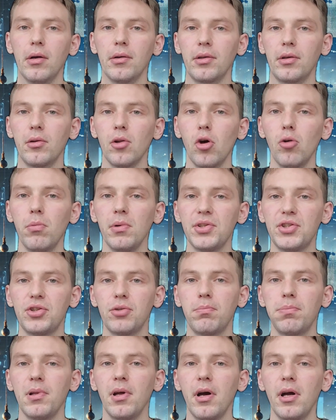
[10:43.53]
With global
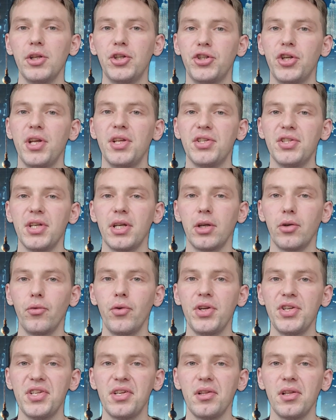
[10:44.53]
supply chains
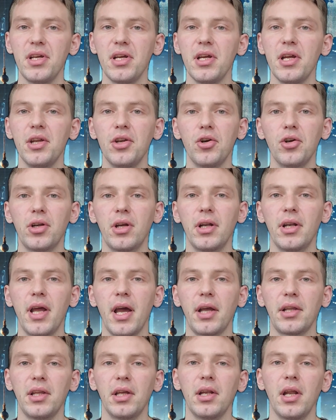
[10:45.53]
increasingly
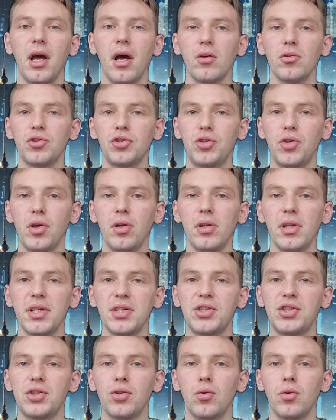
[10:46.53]
interconnected,
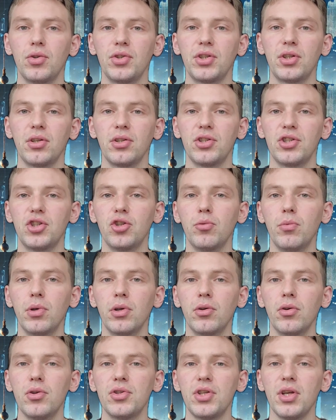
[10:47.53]
Australia sourced
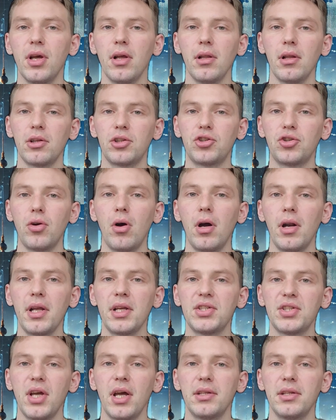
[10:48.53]
consumer goods,
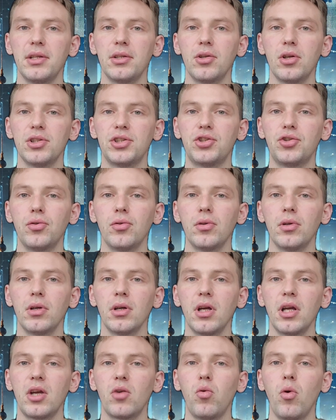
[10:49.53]
electronics, and industrial
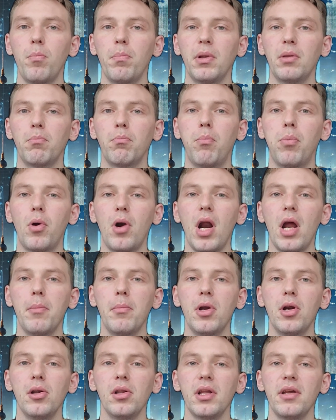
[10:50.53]
equipment
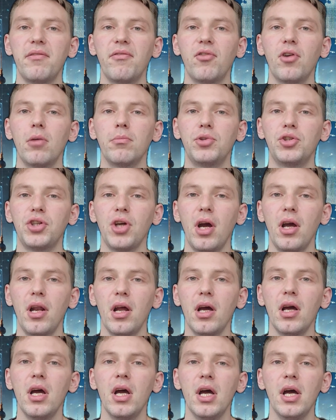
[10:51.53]
primarily from
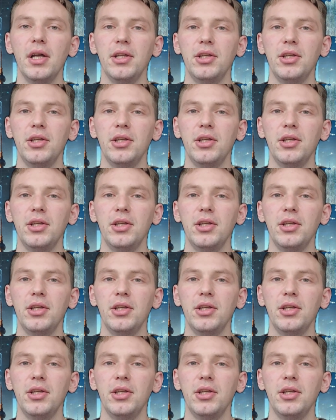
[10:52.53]
China,